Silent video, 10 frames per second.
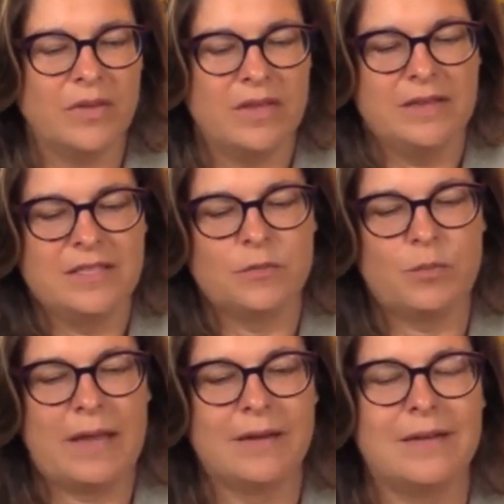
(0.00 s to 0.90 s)

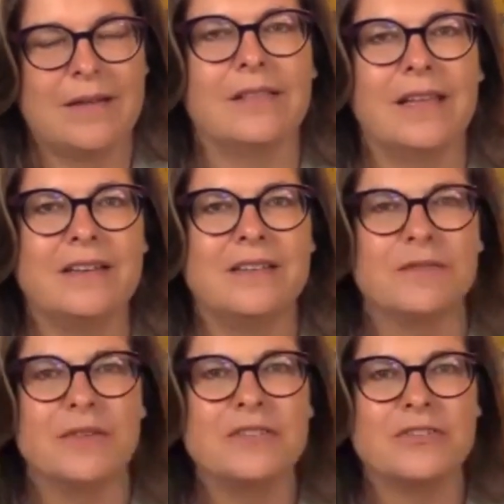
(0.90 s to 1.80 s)
expanding lens
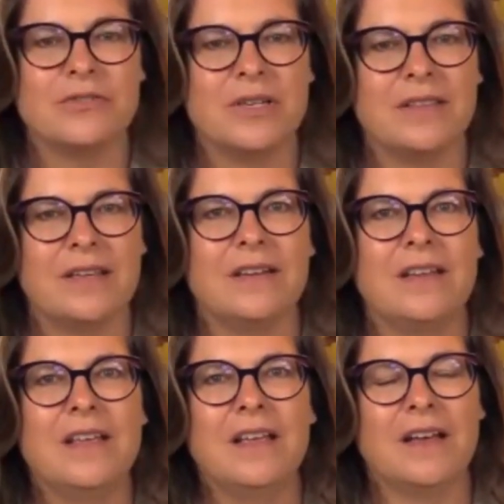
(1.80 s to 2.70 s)
of history that,
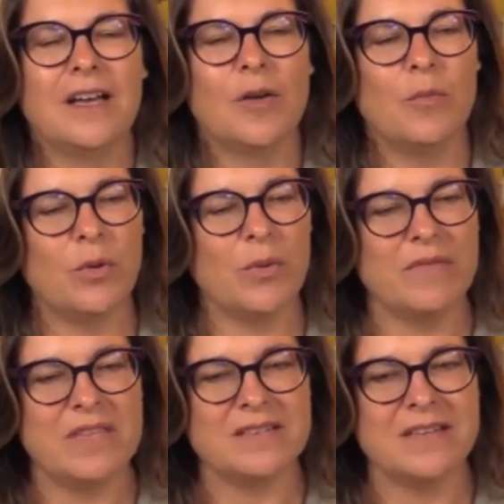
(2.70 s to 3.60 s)
we
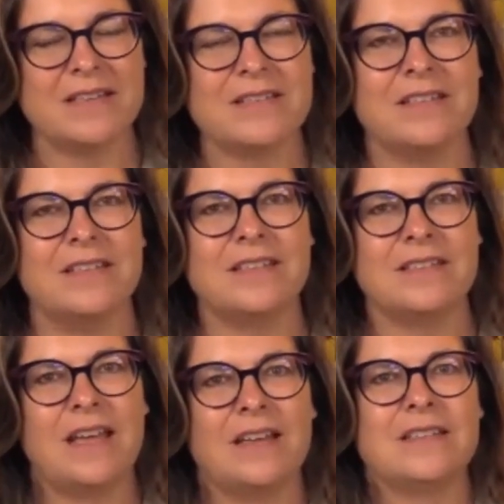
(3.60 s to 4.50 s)
have these nested
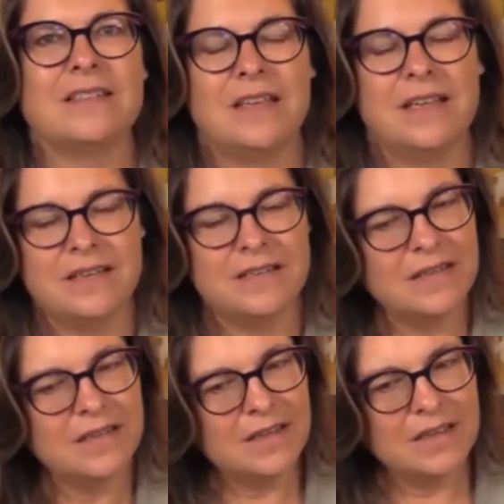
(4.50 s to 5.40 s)
sets, and
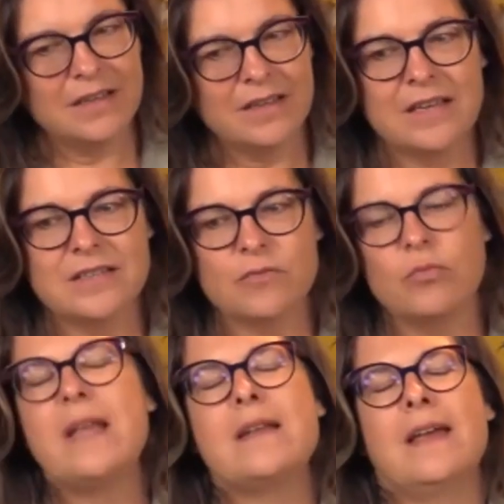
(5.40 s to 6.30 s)
yes,
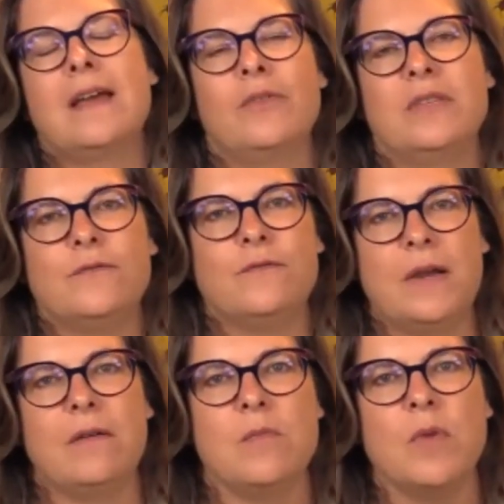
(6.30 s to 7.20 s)
right now, this
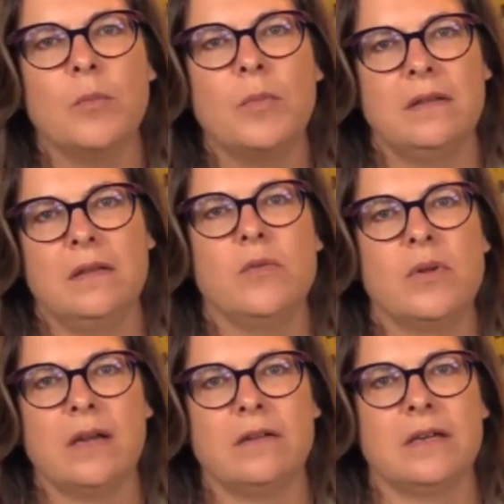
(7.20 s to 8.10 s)
very moment that you
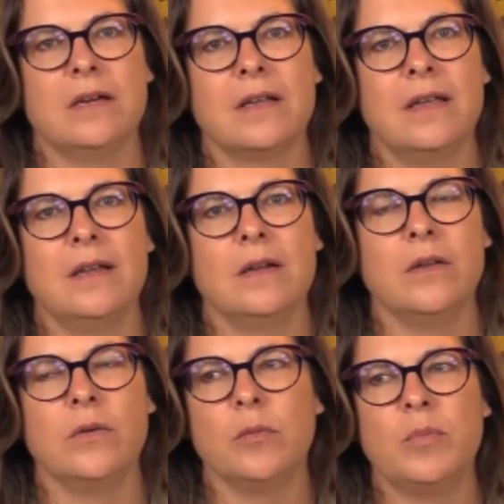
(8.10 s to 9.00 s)
and I are talking,
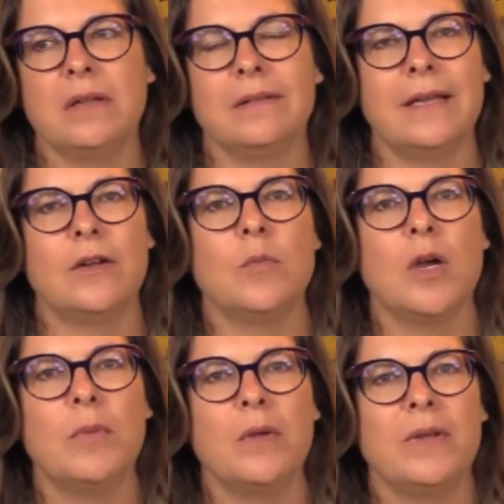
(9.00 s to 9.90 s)
it'll be a later
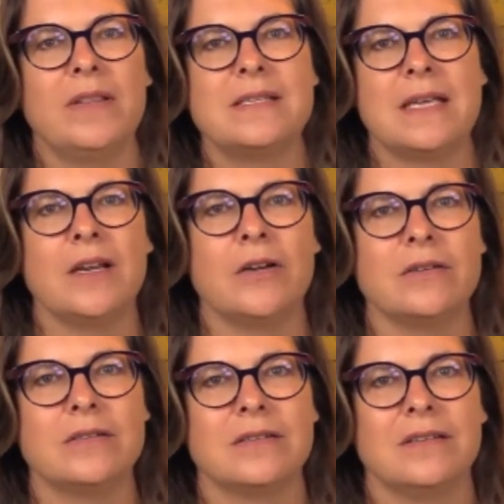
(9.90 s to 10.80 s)
moment when this
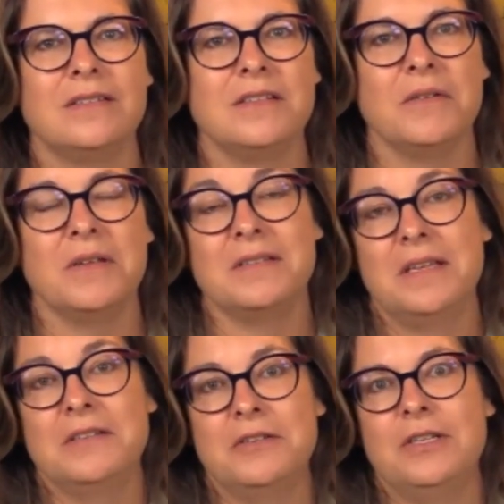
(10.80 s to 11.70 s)
airs. It's
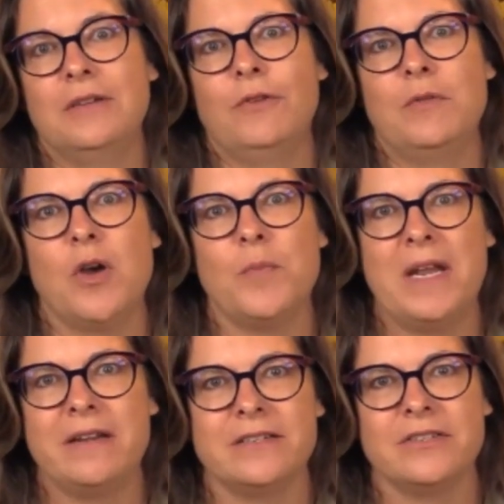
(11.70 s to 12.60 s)
a different
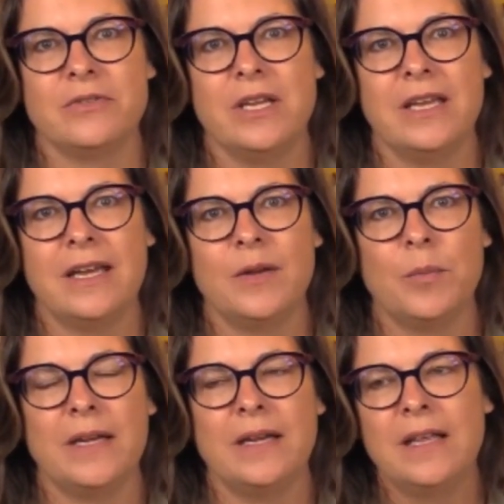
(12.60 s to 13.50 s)
moment in history yet, but